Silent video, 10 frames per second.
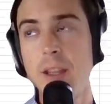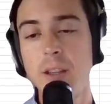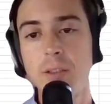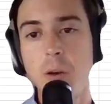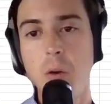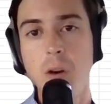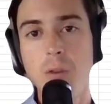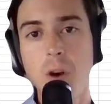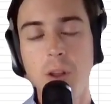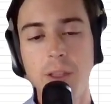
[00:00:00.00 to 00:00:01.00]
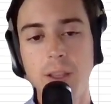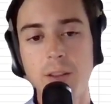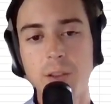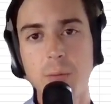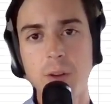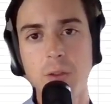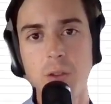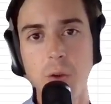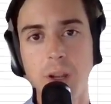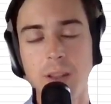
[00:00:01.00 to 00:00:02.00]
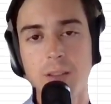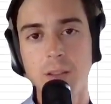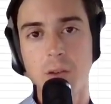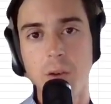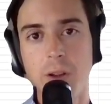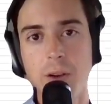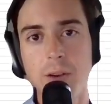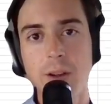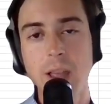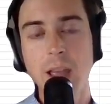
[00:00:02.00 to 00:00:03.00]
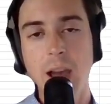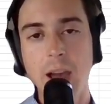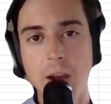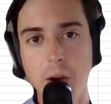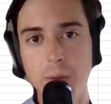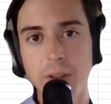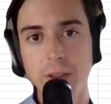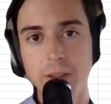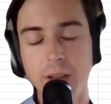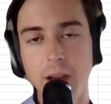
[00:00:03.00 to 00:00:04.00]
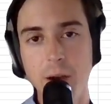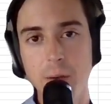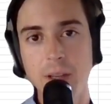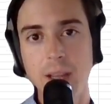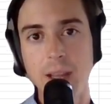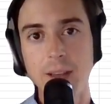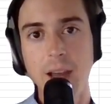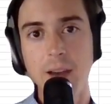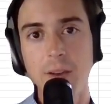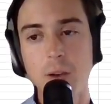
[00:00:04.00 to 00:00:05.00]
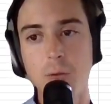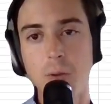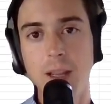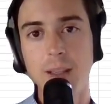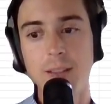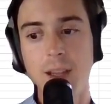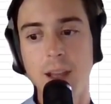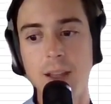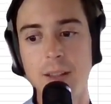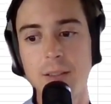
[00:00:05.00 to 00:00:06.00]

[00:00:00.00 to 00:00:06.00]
So overall, thank you so much for joining this tutorial. I hope this has helped, and have a great day.